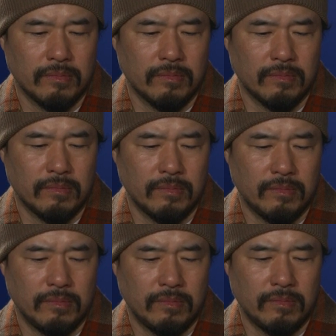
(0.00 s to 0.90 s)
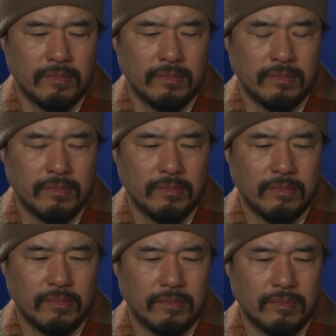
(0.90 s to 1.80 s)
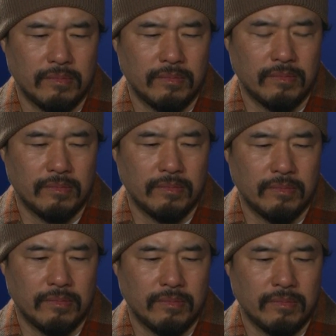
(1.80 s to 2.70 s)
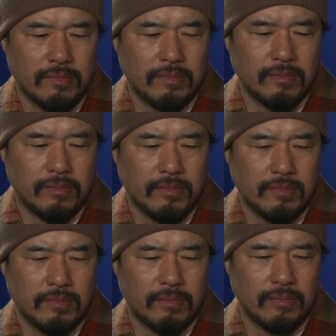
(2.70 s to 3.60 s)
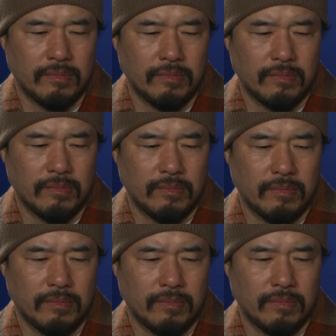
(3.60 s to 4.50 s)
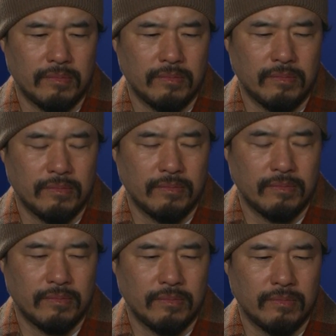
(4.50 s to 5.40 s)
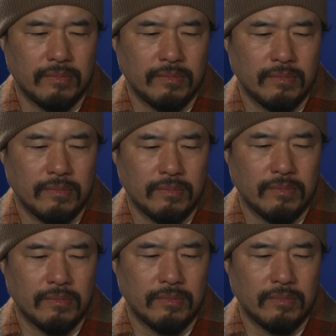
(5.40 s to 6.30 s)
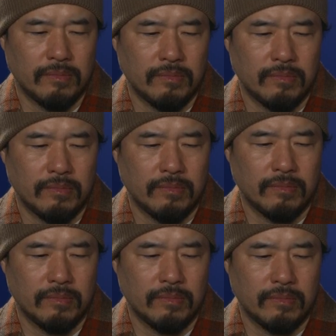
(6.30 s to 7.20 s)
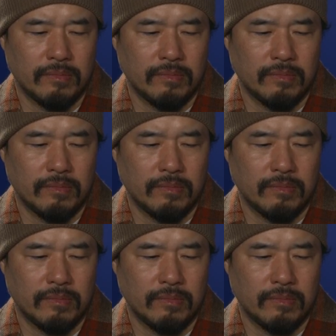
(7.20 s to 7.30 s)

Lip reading: (not speaking)